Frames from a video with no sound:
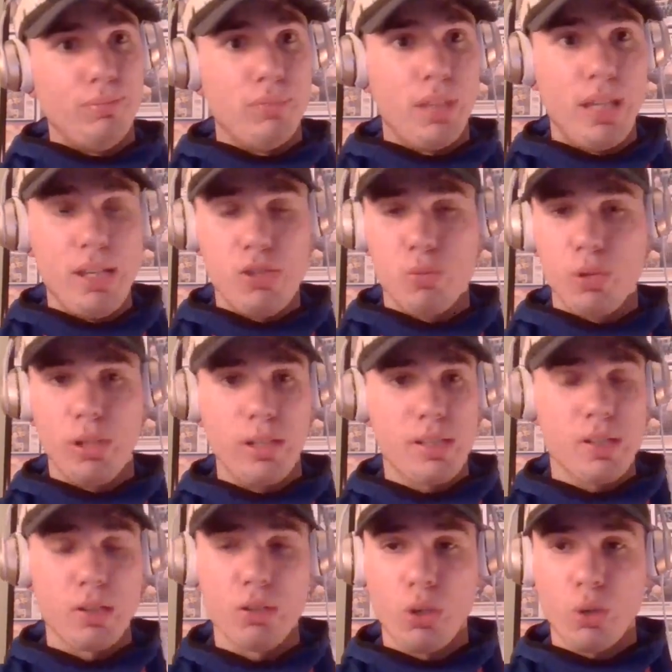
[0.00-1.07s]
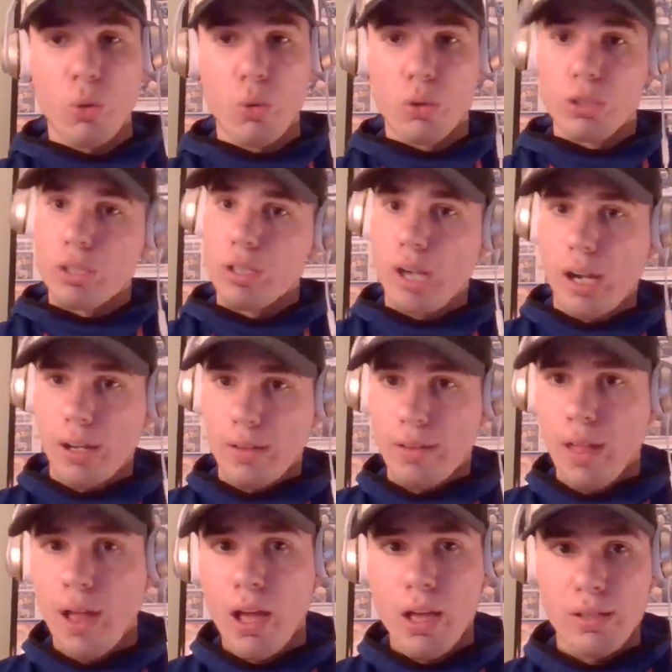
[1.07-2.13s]
he's really turned the corner.
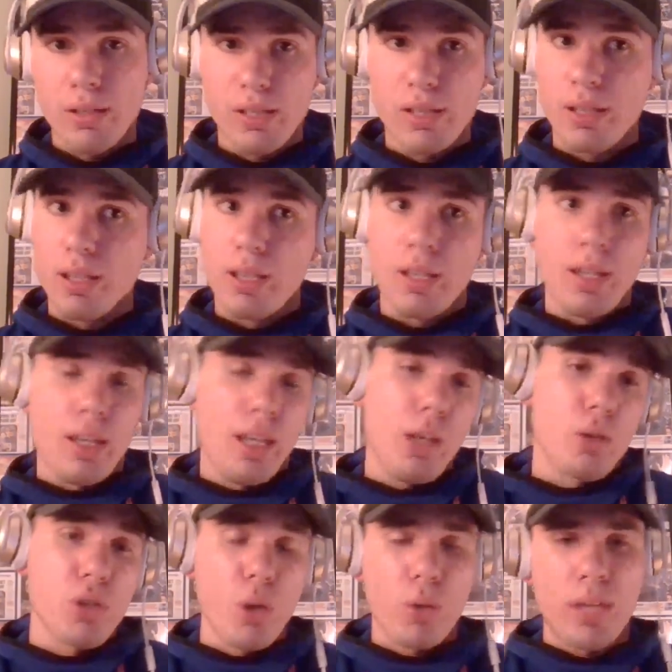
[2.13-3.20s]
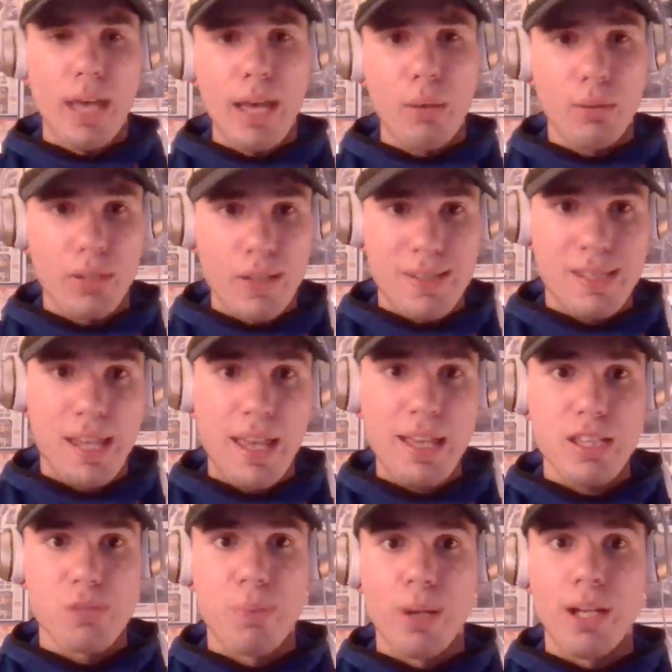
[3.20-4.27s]
He was okay with the
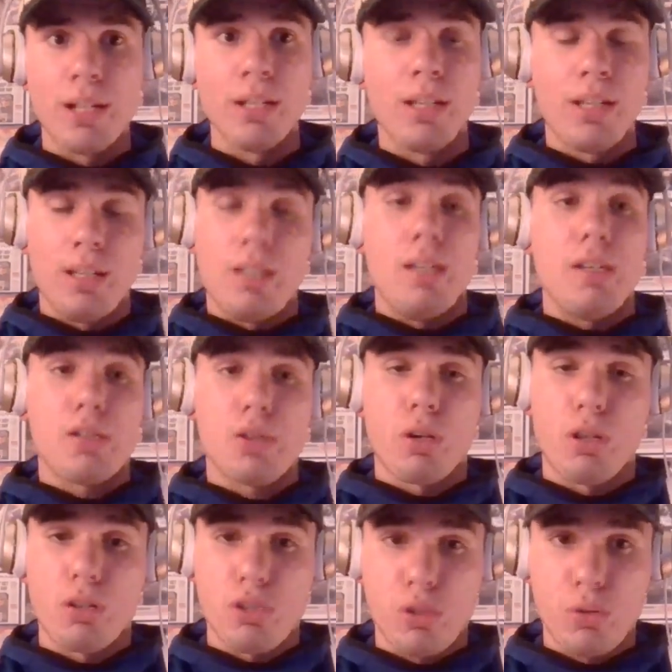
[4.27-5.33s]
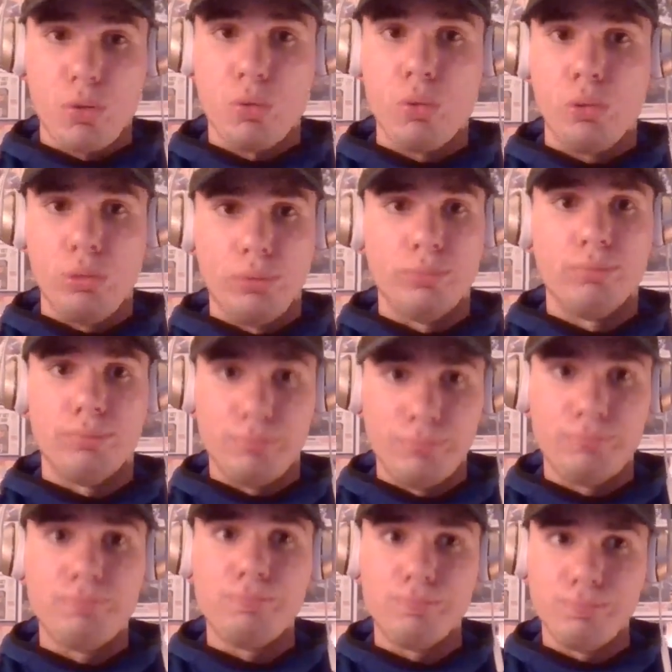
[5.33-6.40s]
Saints, but he's turned into
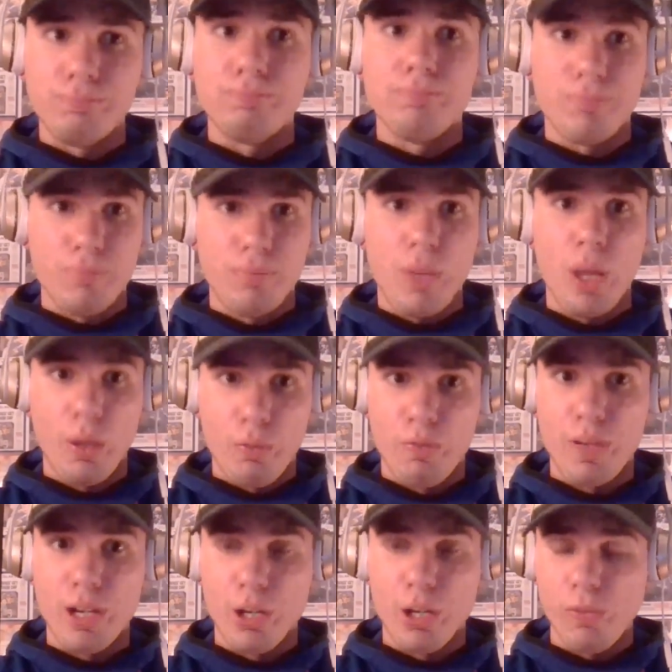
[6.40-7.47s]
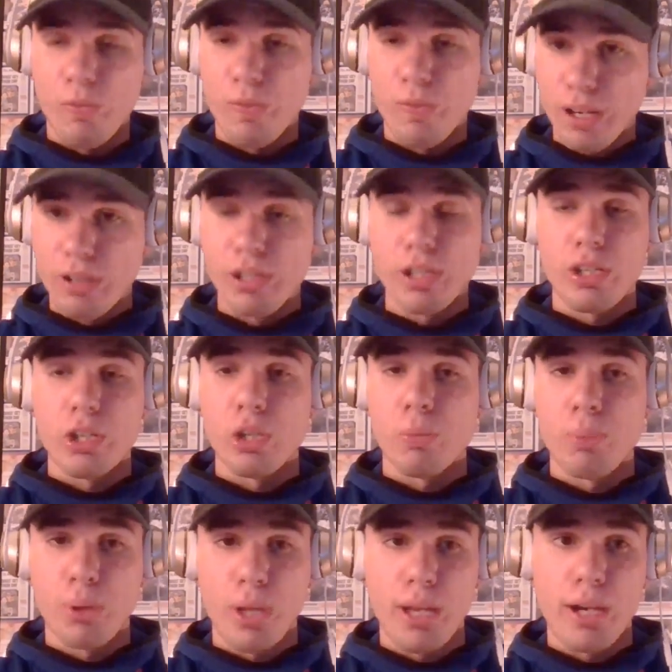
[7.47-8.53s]
a very, very
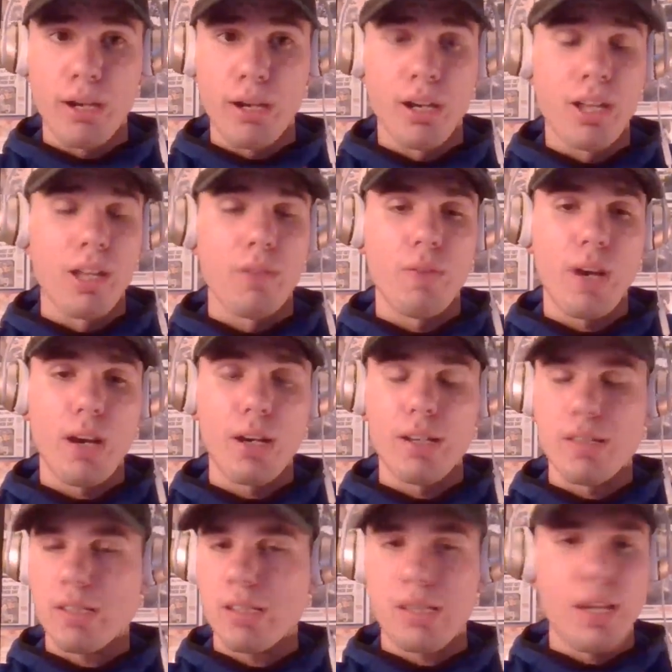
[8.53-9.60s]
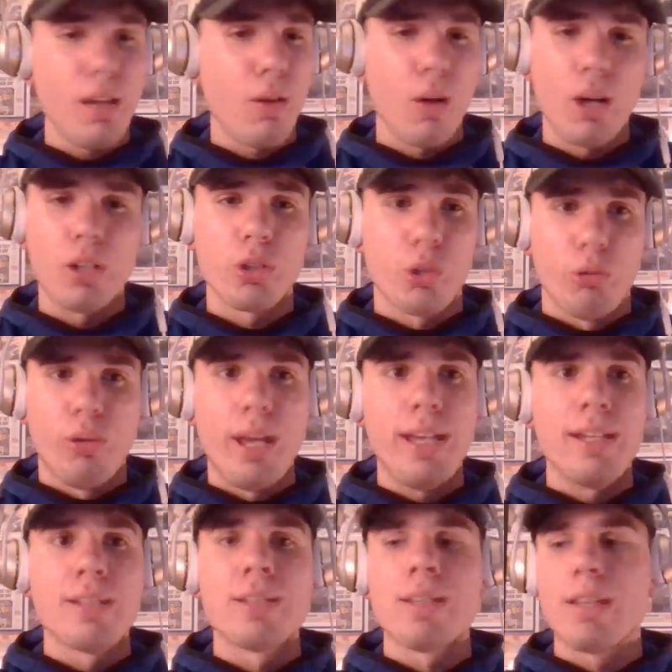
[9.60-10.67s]
good player. Very still
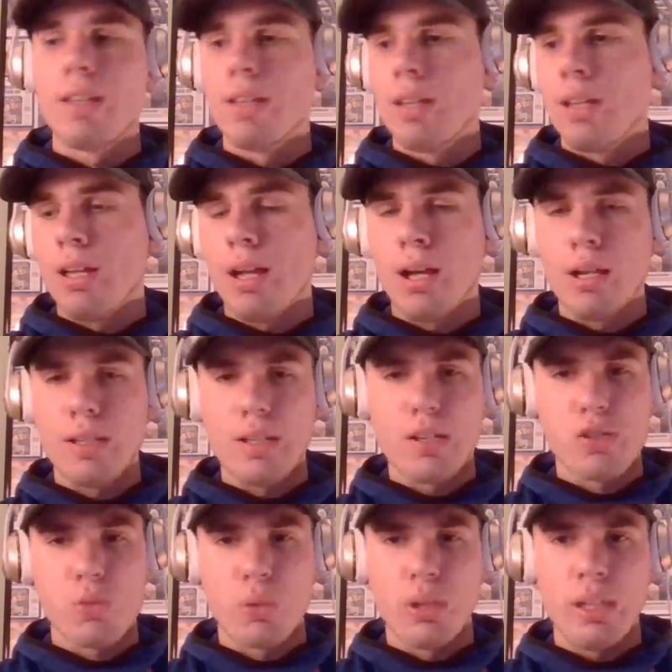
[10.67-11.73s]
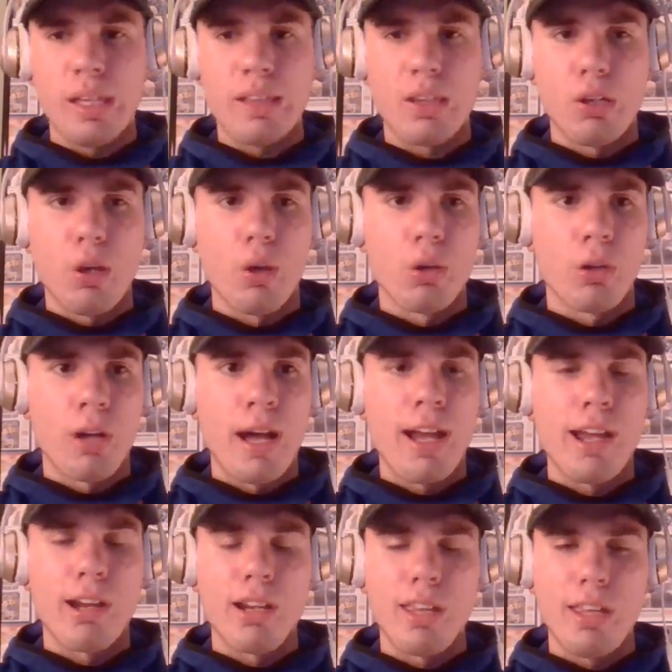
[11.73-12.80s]
underrated. He doesn't really get the
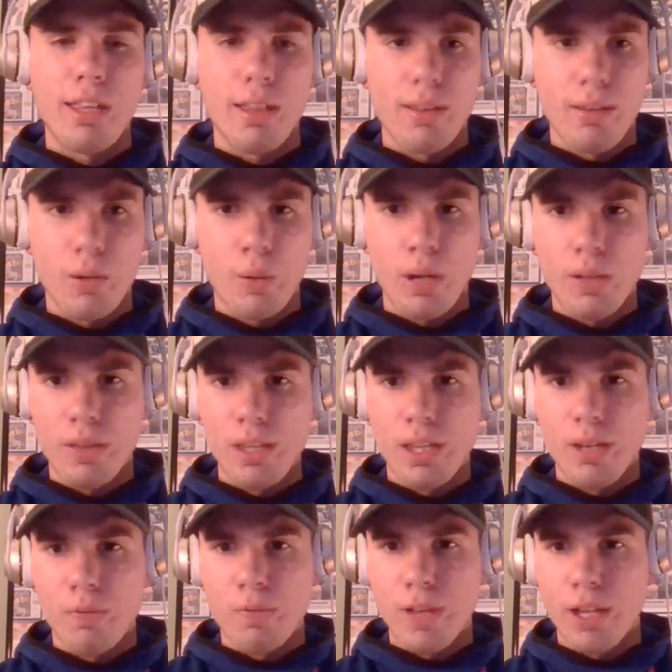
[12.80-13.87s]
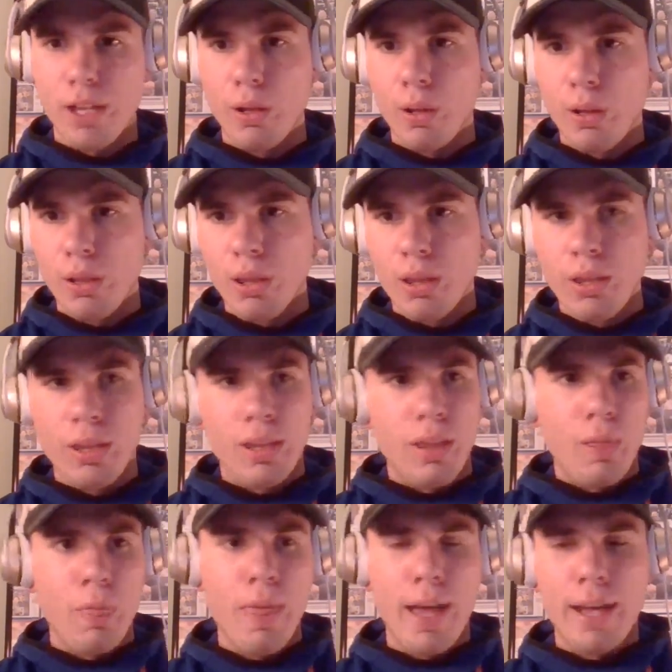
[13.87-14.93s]
notoriety around the NFL
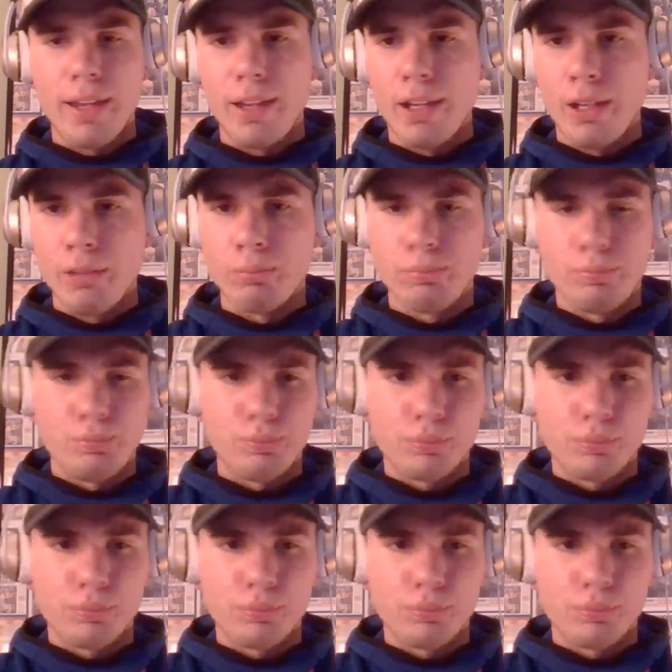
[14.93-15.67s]
that a